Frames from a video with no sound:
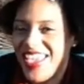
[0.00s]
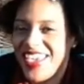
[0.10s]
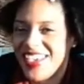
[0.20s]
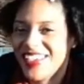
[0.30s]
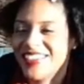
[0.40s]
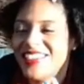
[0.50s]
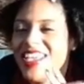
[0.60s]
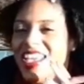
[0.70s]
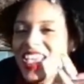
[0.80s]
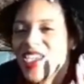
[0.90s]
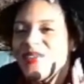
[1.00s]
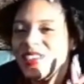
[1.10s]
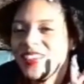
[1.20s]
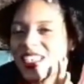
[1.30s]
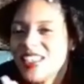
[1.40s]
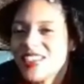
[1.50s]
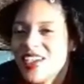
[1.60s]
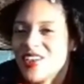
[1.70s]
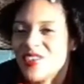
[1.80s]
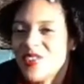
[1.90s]
And if you said
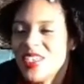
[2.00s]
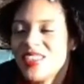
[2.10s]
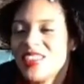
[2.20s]
no,